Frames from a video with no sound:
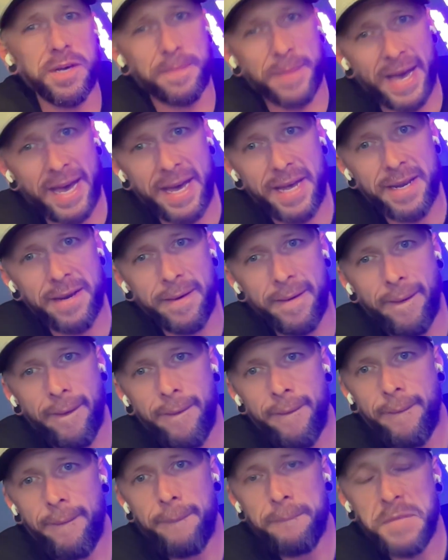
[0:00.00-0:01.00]
bad,
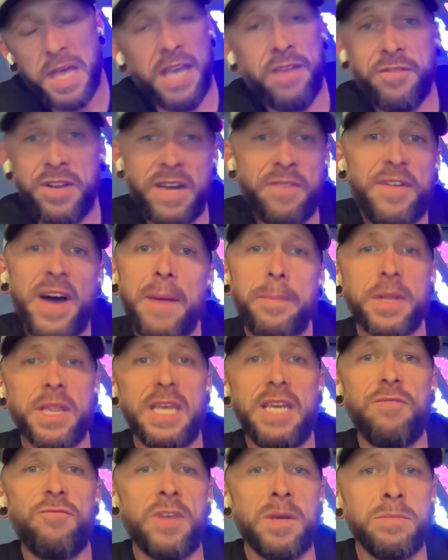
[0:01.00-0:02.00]
even if I
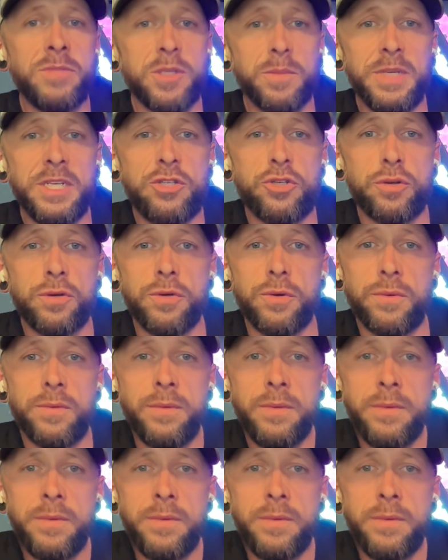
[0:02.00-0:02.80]
believe them to be true.